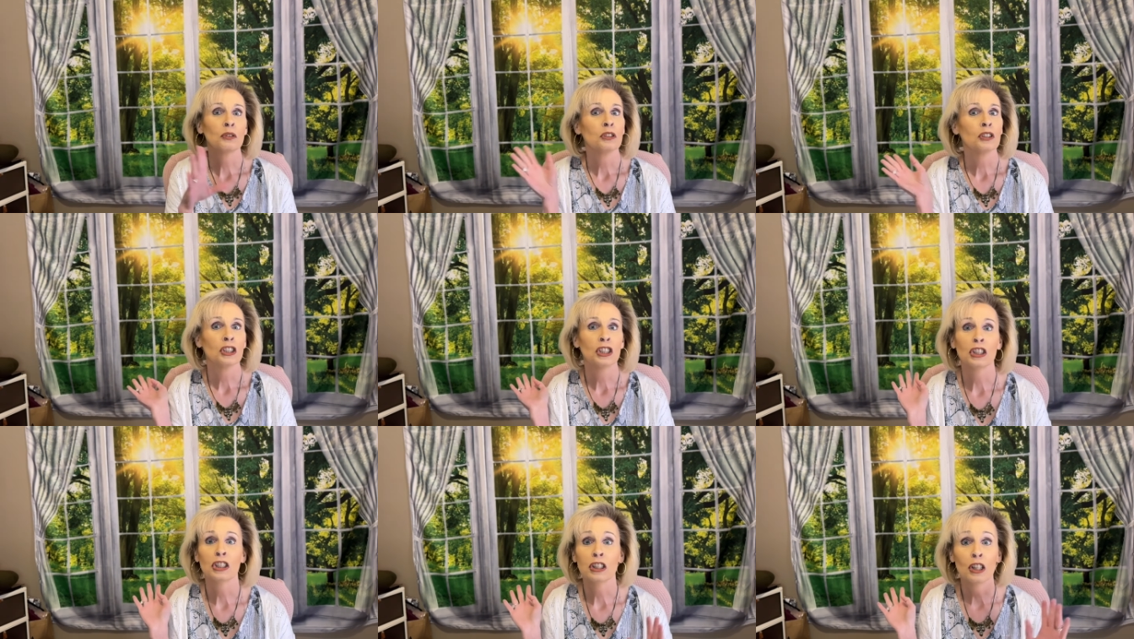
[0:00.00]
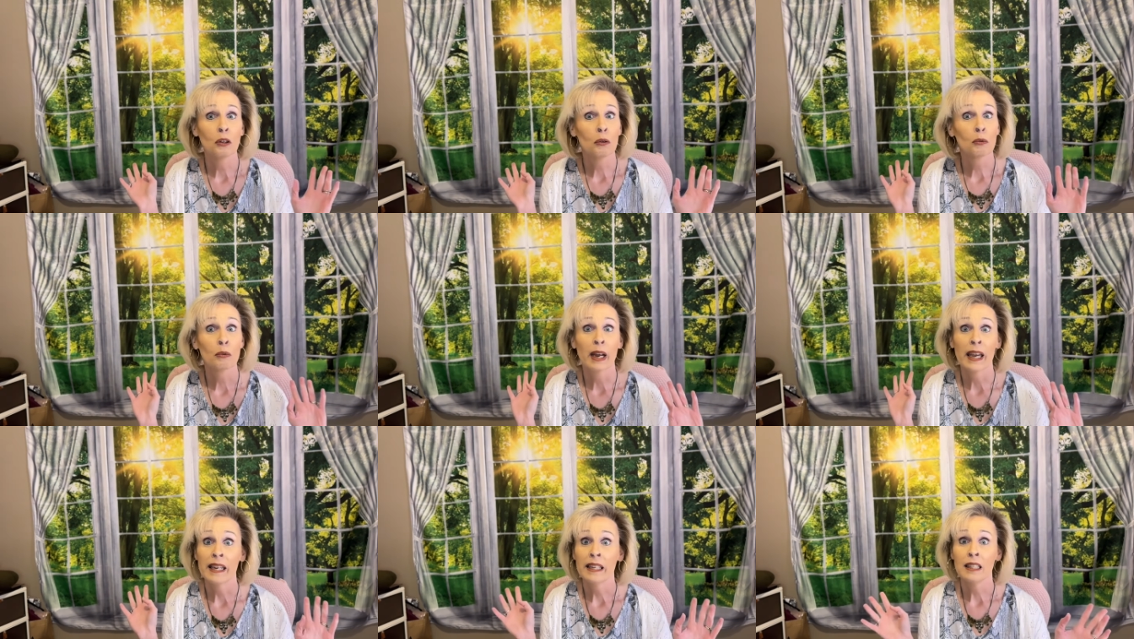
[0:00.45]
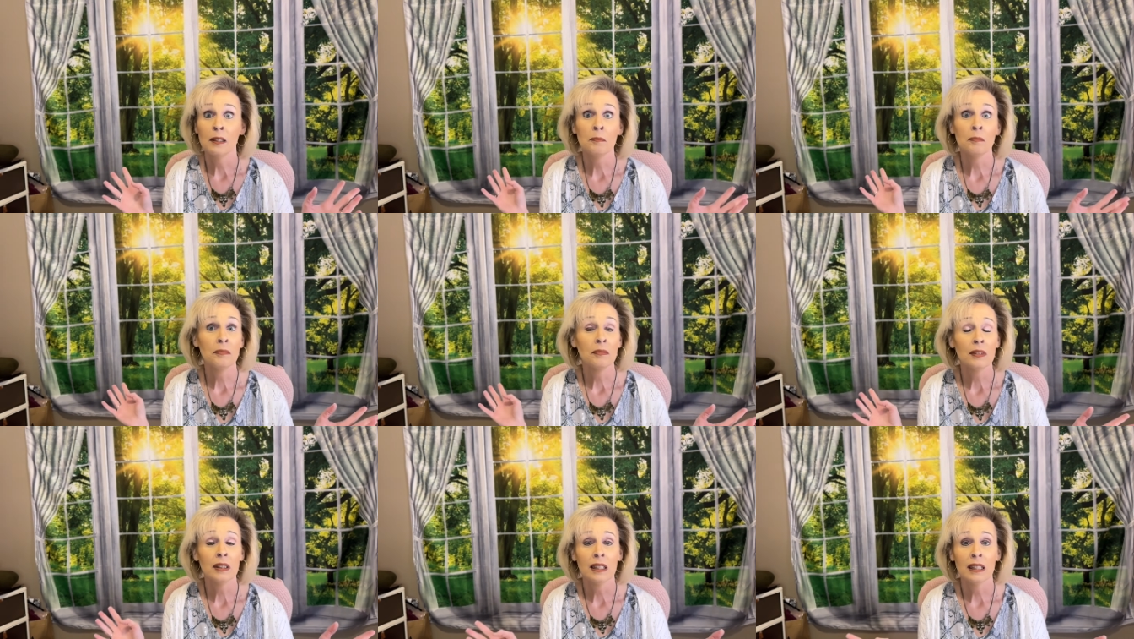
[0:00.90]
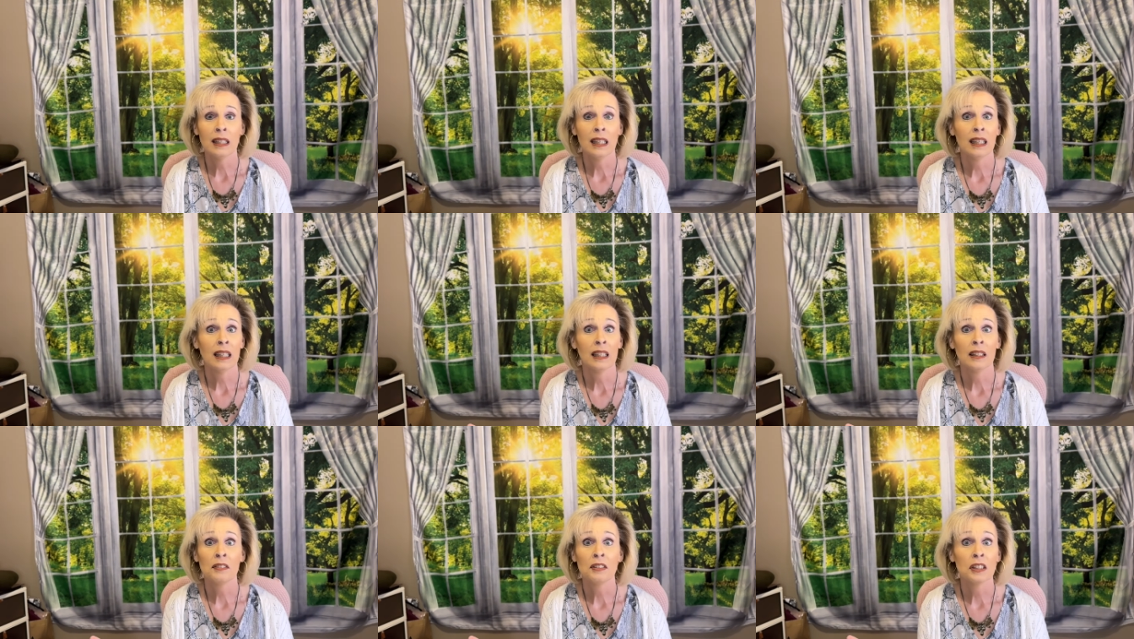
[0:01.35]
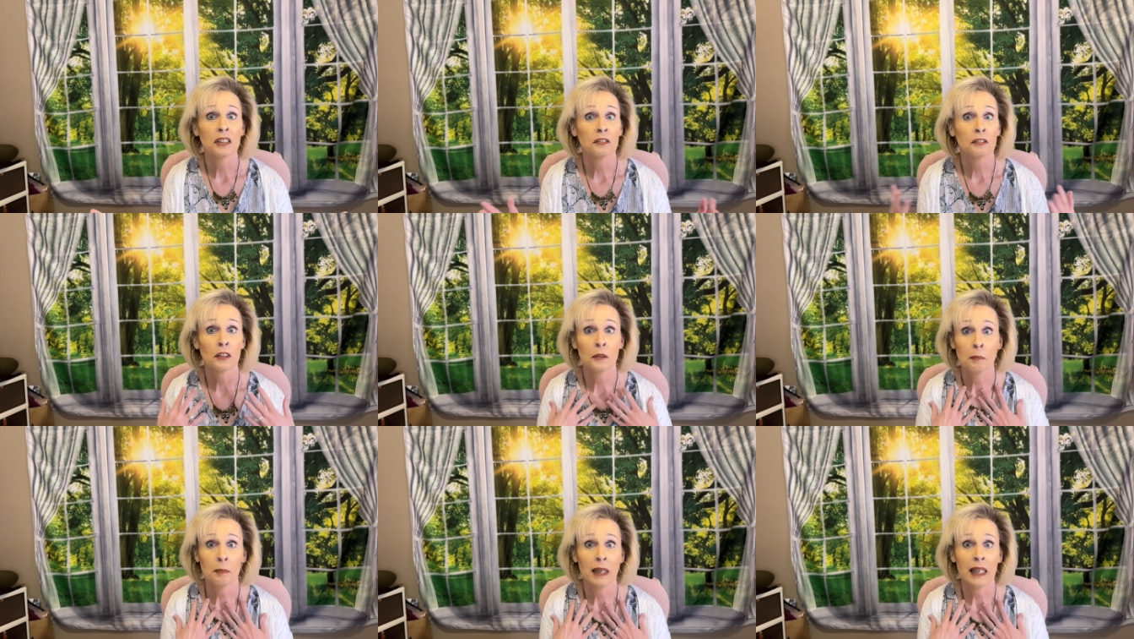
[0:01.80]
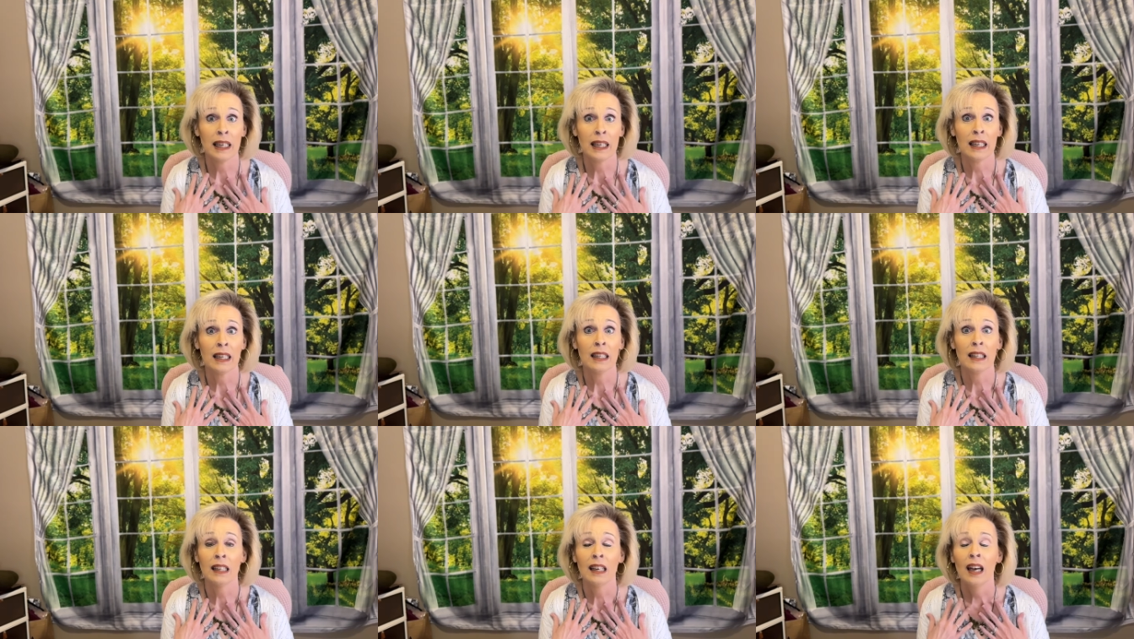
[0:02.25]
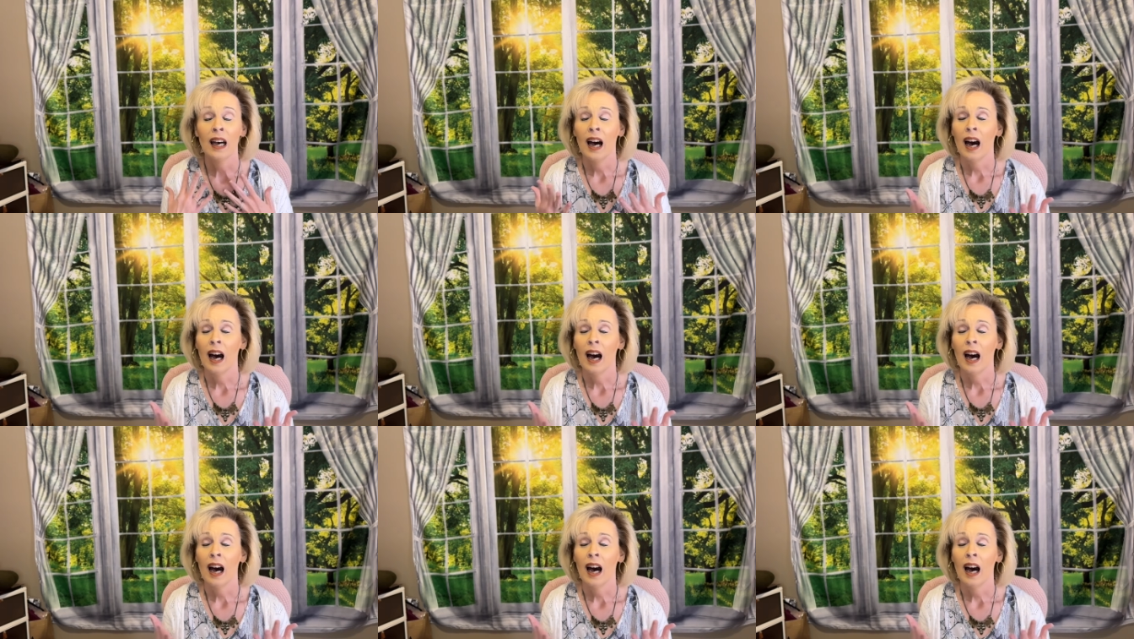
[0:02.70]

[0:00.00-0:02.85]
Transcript: just little random gifts from me.